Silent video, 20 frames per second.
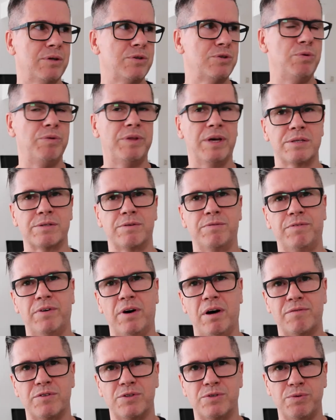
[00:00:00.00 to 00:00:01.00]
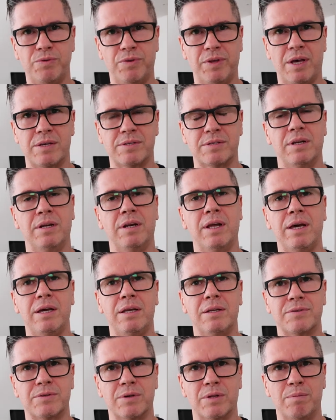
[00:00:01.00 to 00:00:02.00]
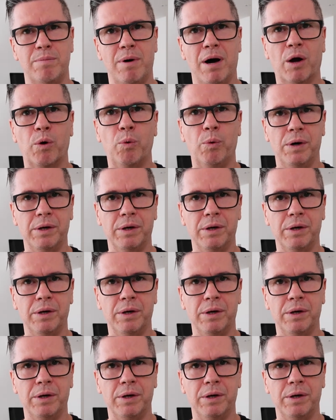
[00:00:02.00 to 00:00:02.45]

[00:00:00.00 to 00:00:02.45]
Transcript: 2005 to 2008, so the Mark